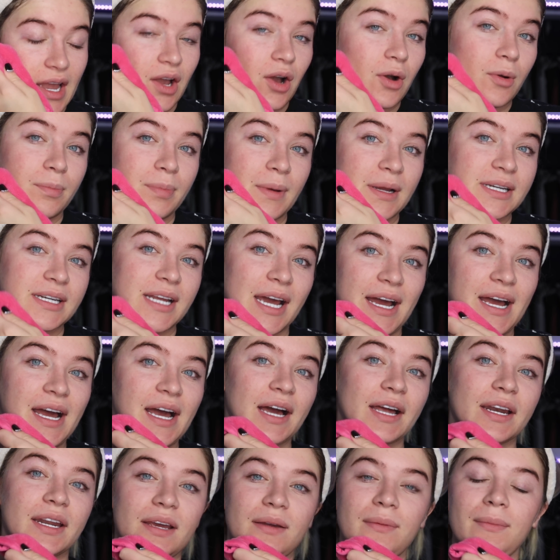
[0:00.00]
I hope my
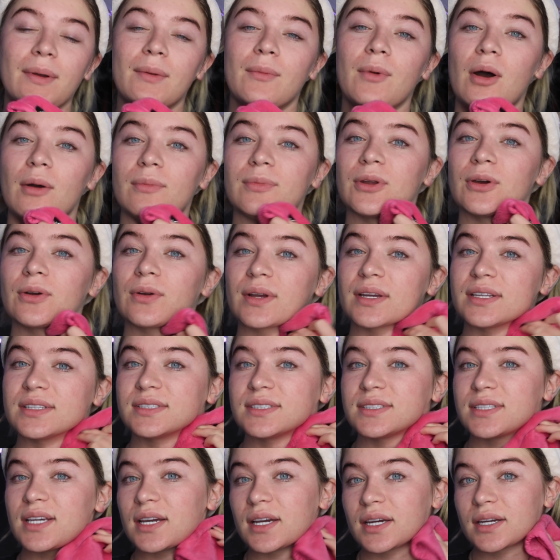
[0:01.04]
dad and my mom don't get
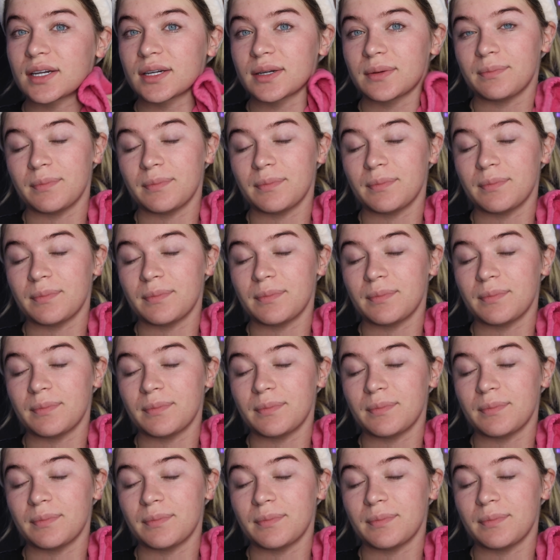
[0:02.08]
sick,